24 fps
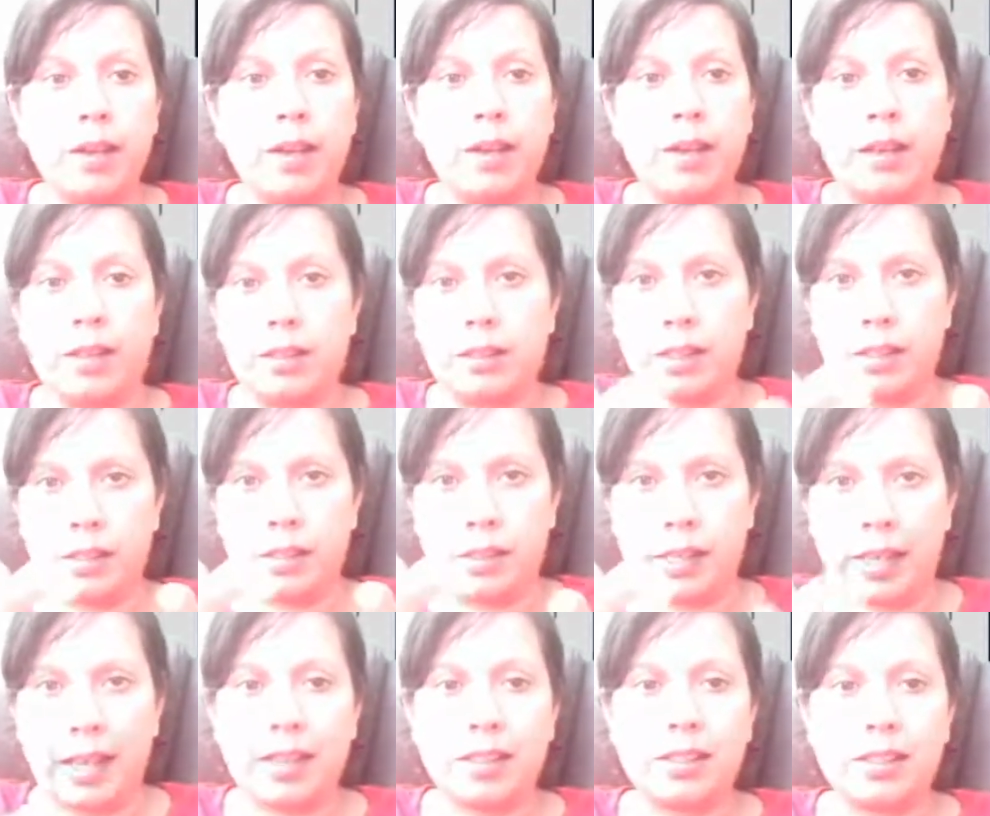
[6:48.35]
and it says
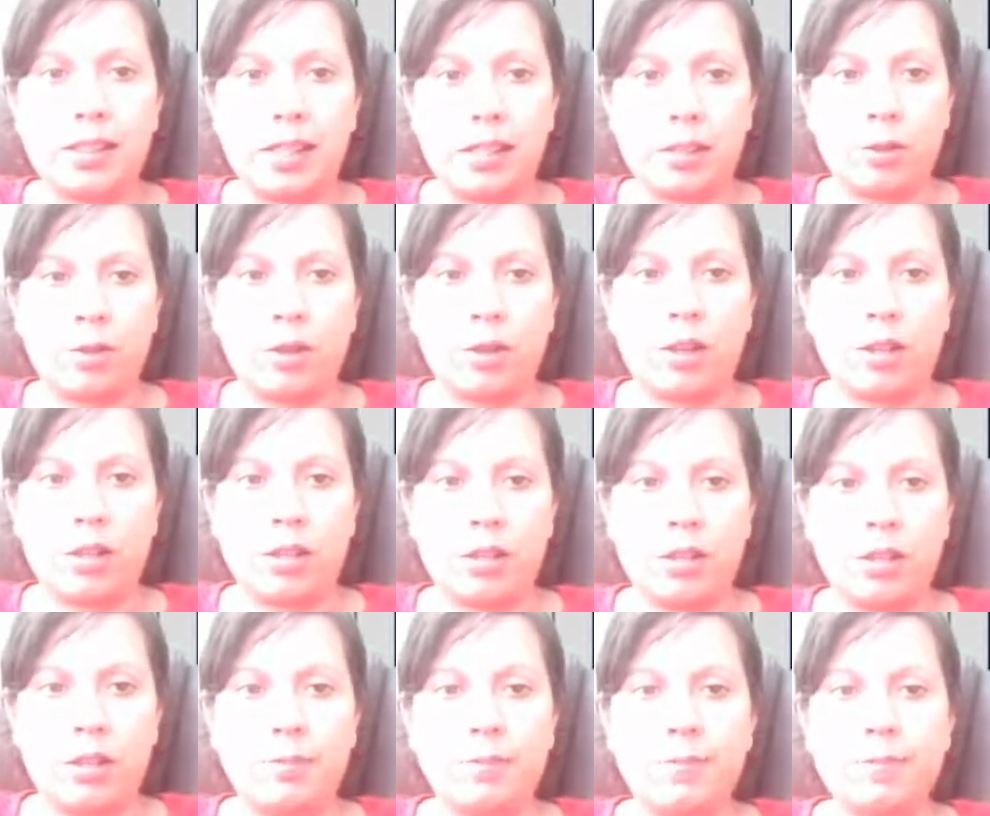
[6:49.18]
access
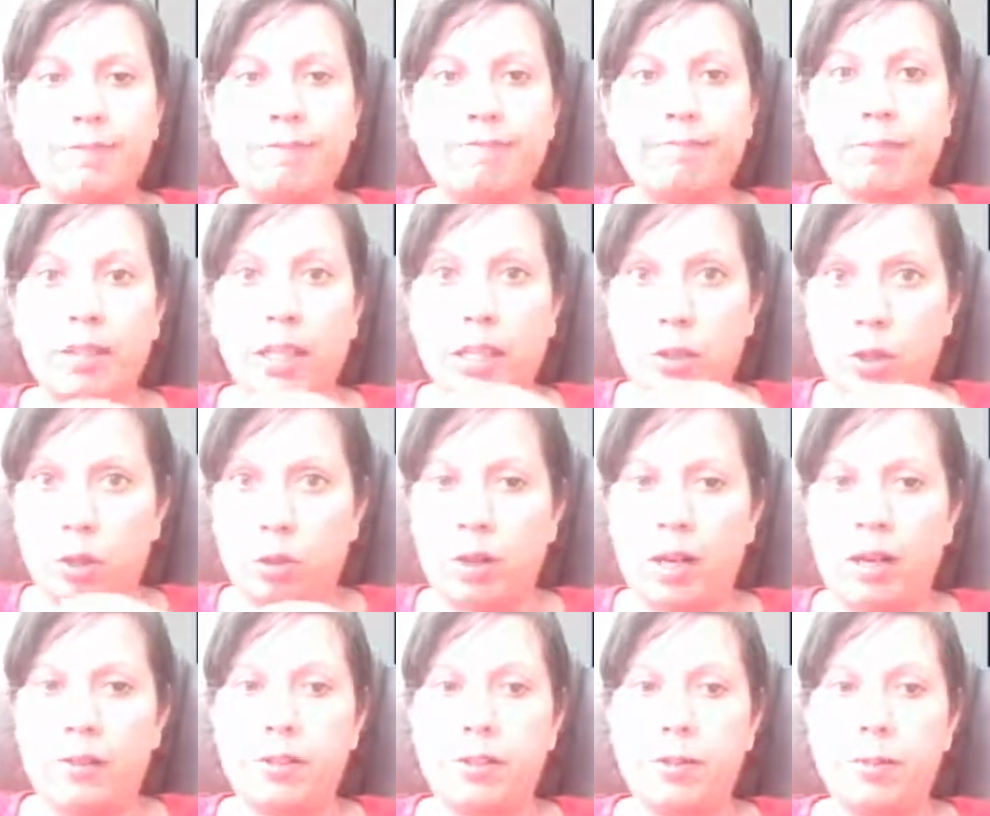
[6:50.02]
granted. Do you
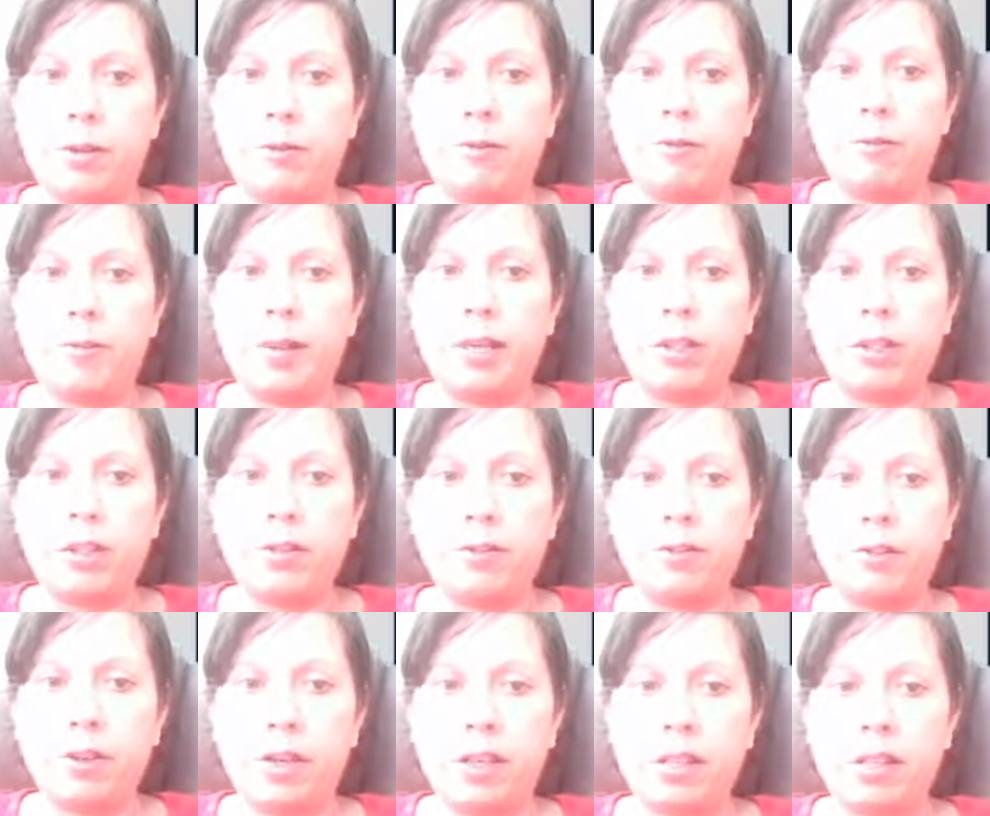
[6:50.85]
have some information
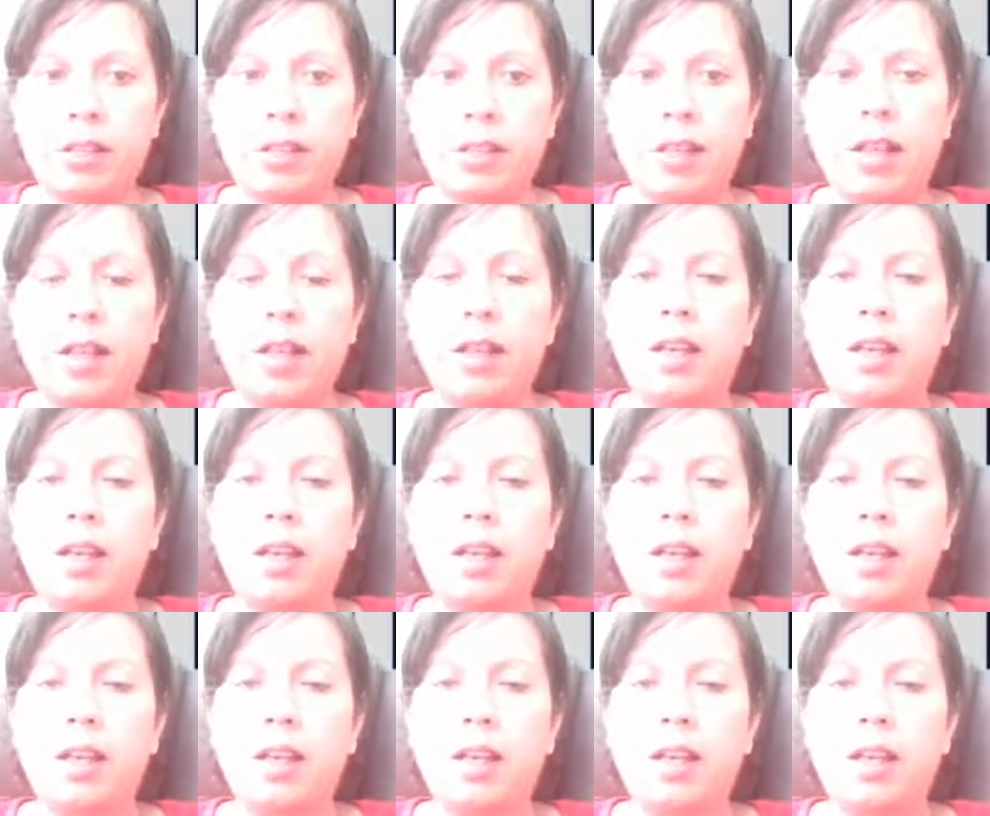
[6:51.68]
for us?